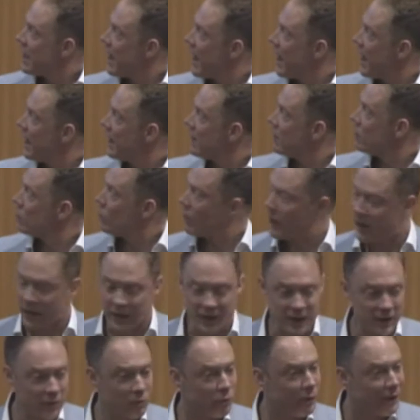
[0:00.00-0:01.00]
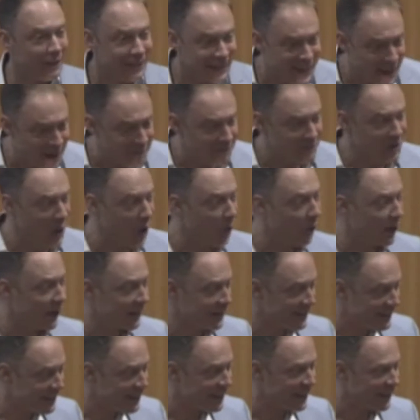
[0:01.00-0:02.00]
and we really have no
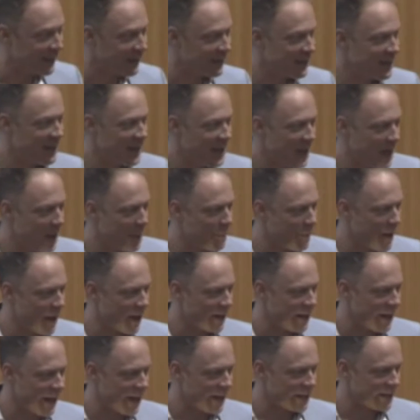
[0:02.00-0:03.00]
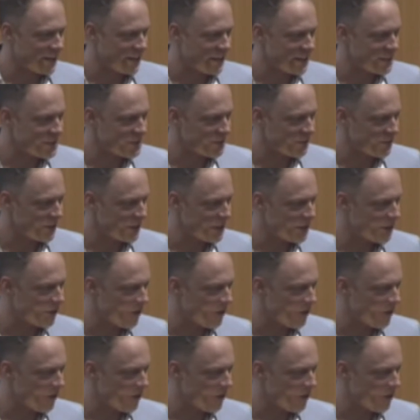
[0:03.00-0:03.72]
idea about how to intervene